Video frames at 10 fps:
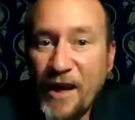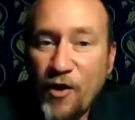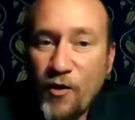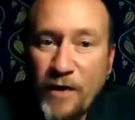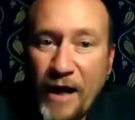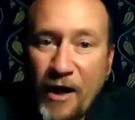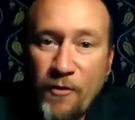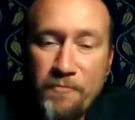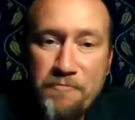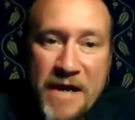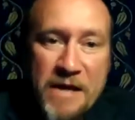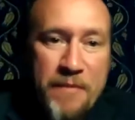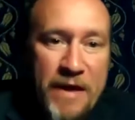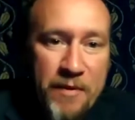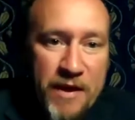how many
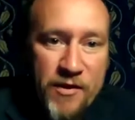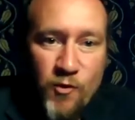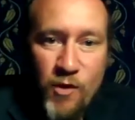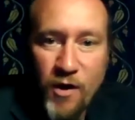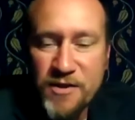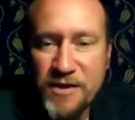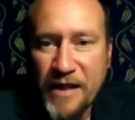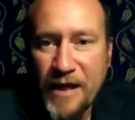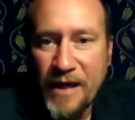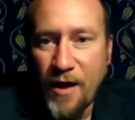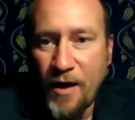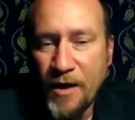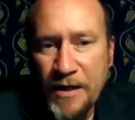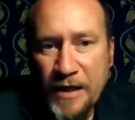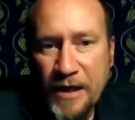people in the world today are